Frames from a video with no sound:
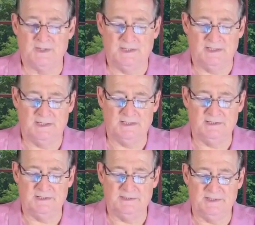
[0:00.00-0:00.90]

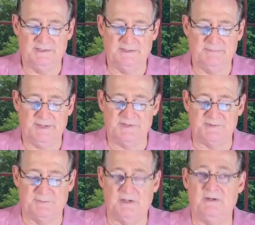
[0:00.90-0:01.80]
Uh, and then
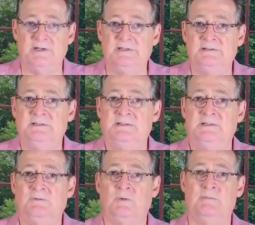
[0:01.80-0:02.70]
Pastor Mary
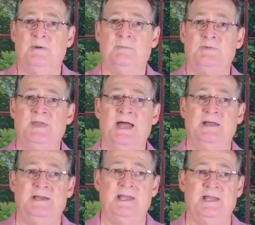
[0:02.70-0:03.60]
remembered
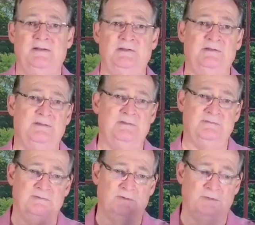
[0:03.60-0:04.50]
that and
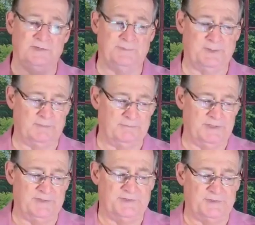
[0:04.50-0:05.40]
the Holy Spirit
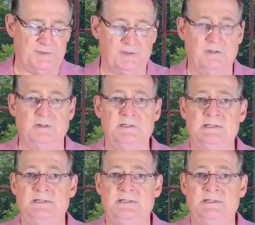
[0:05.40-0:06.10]
ministered to her.